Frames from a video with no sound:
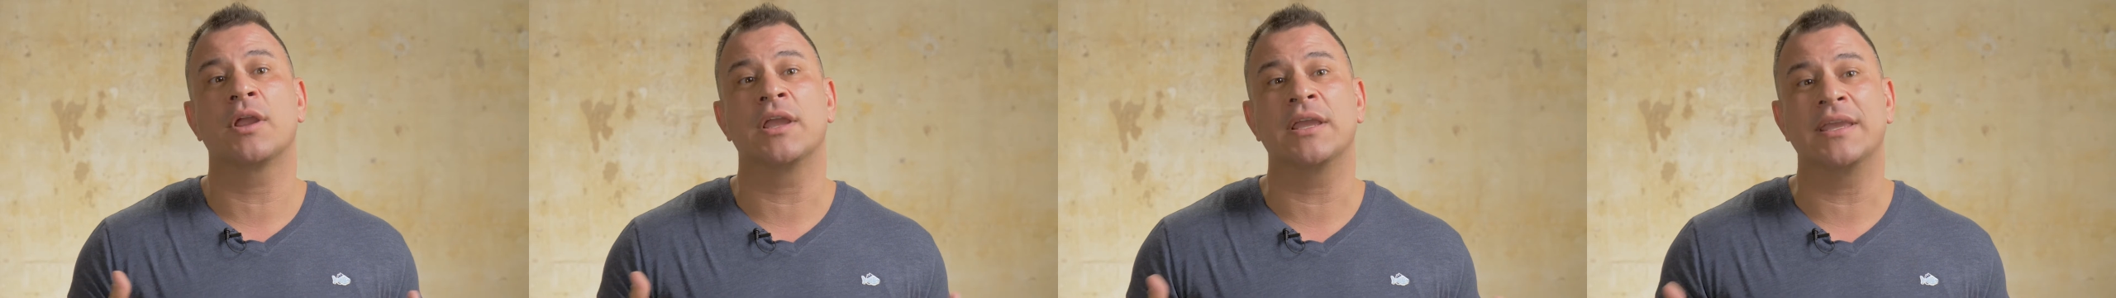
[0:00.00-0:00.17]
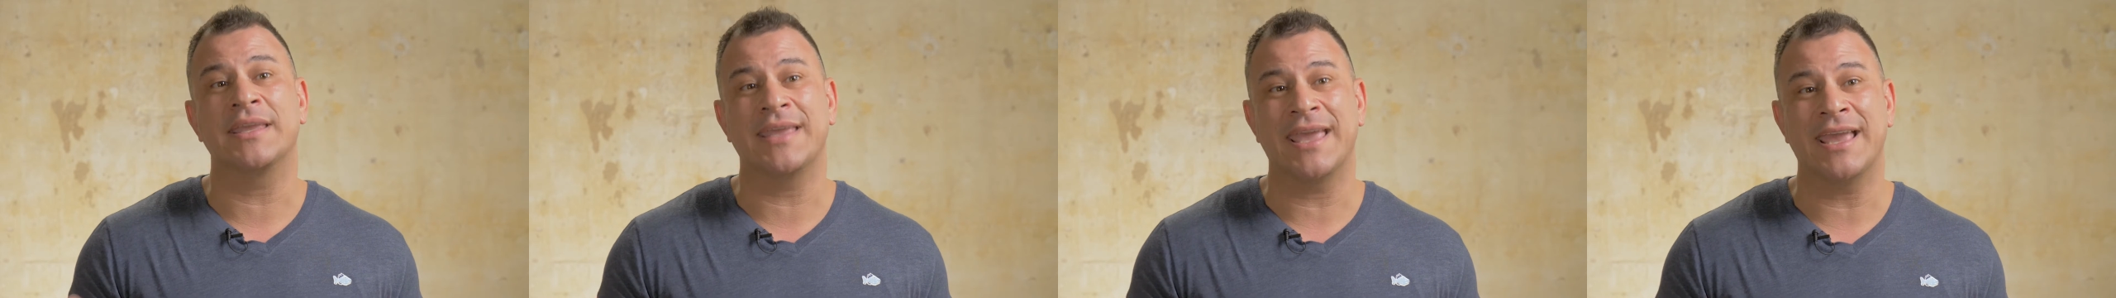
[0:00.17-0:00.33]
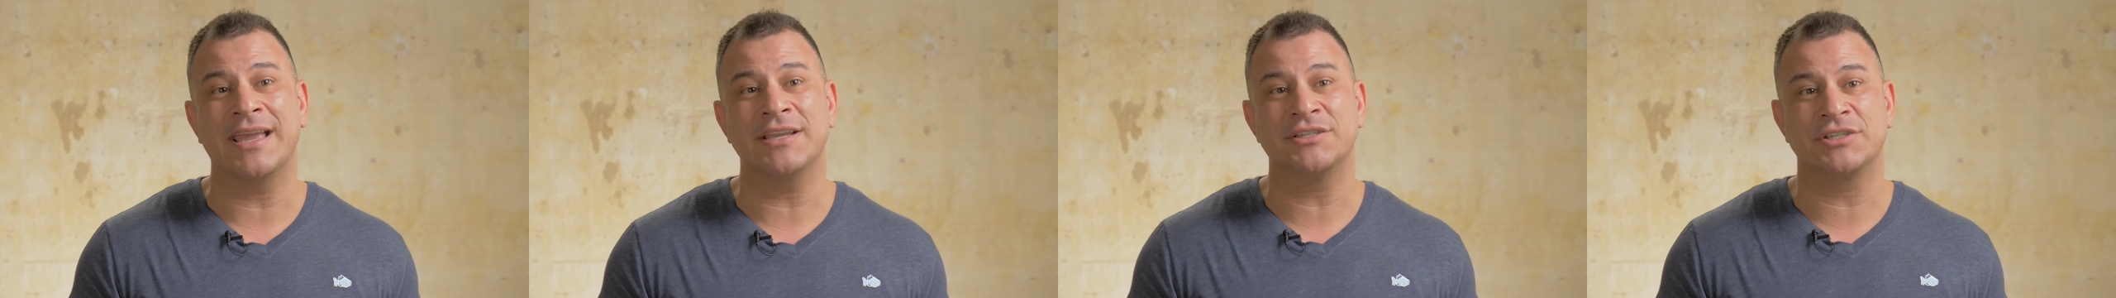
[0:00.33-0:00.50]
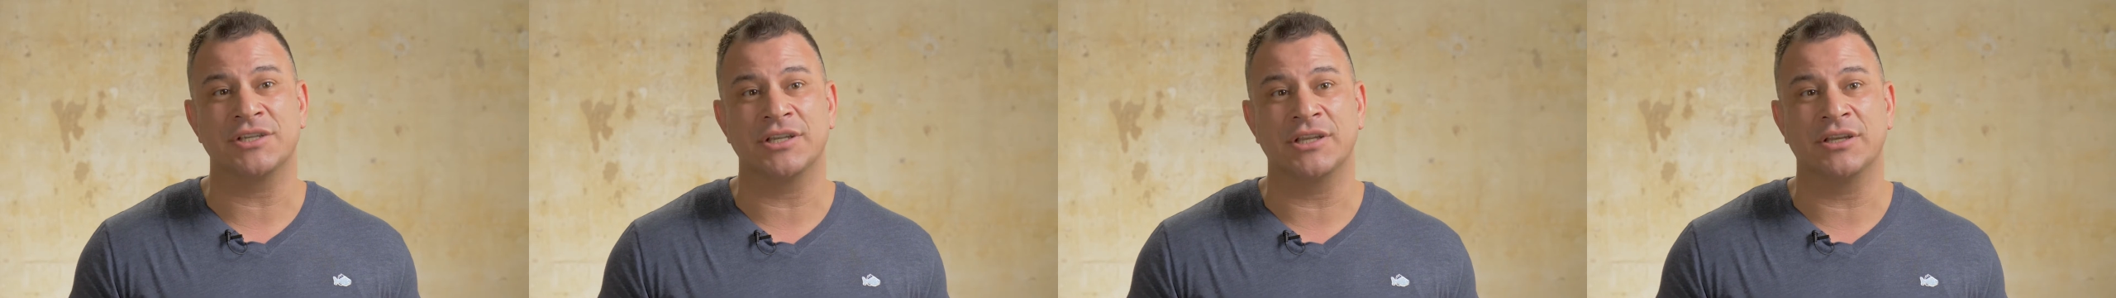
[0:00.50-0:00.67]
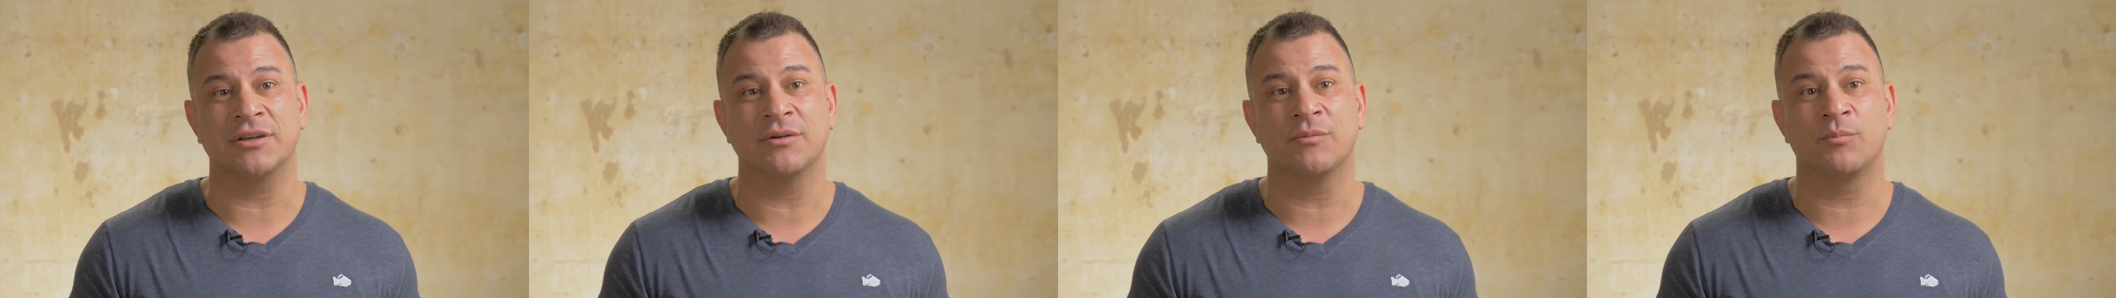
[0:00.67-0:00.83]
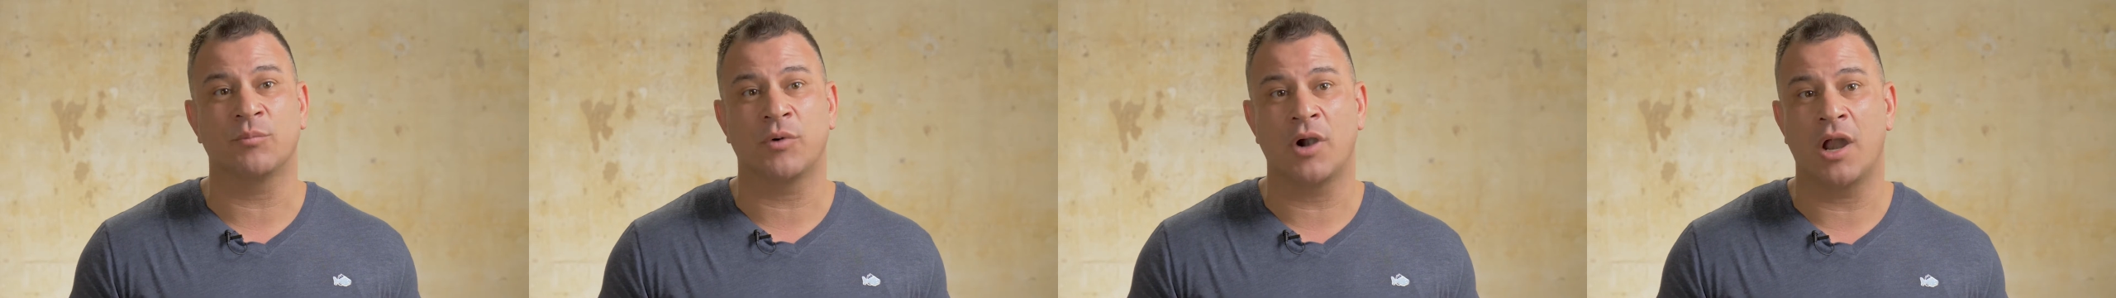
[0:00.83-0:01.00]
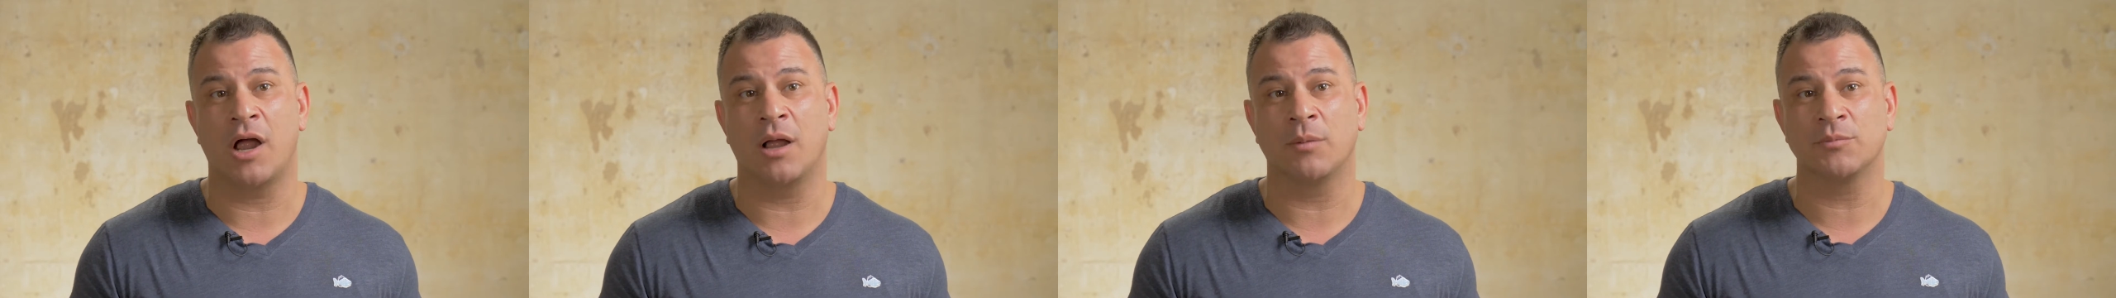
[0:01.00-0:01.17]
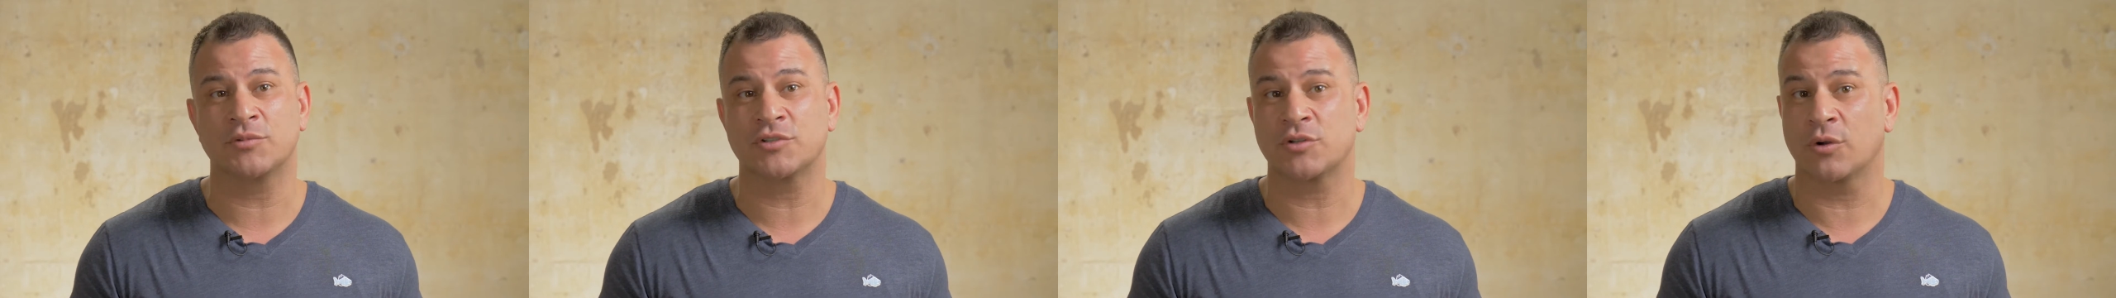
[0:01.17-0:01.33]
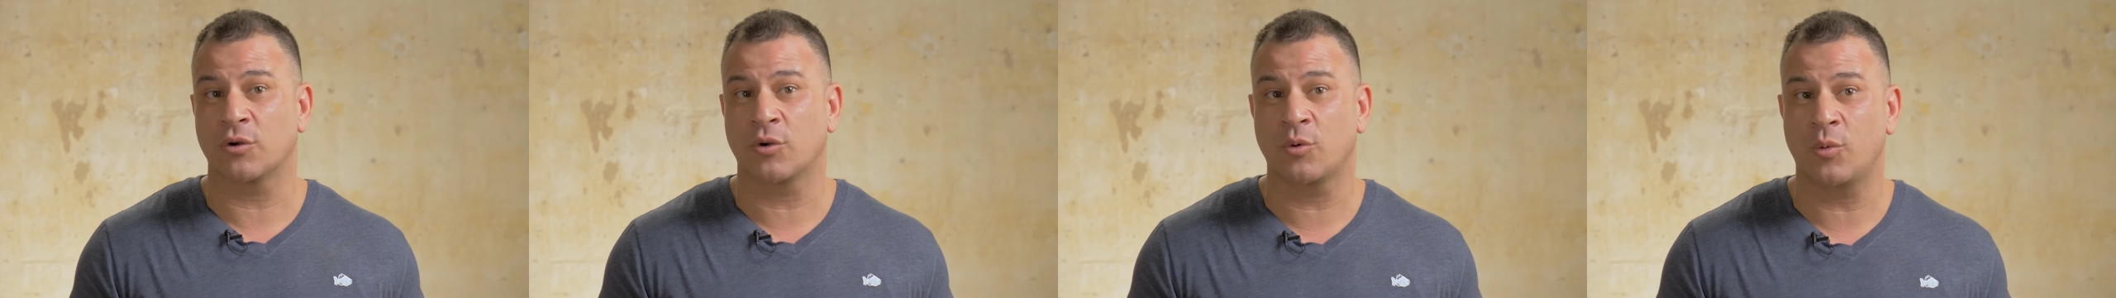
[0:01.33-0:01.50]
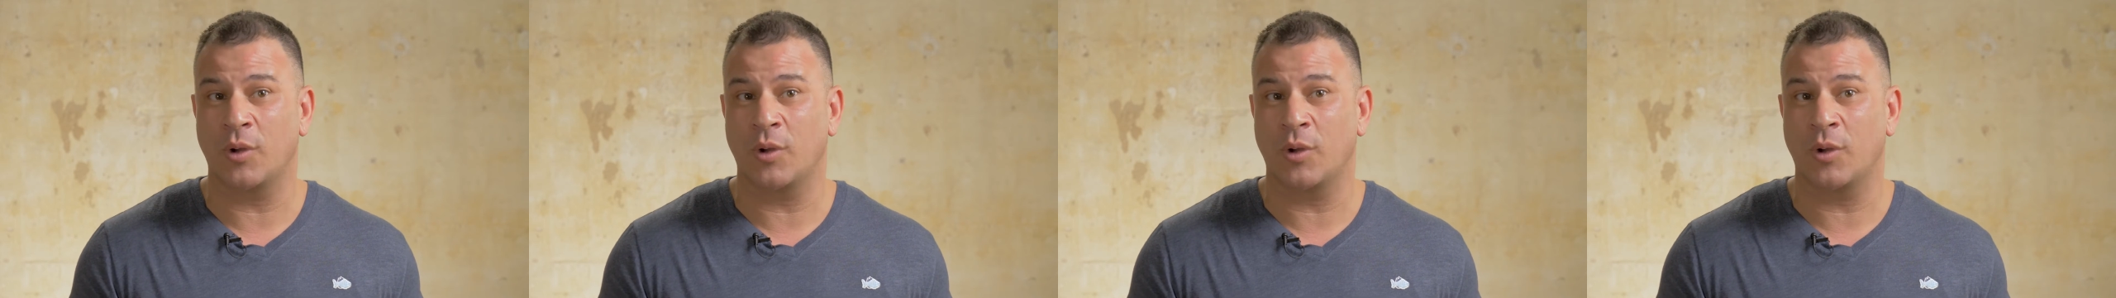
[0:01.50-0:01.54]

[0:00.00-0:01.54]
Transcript: engaging prompts or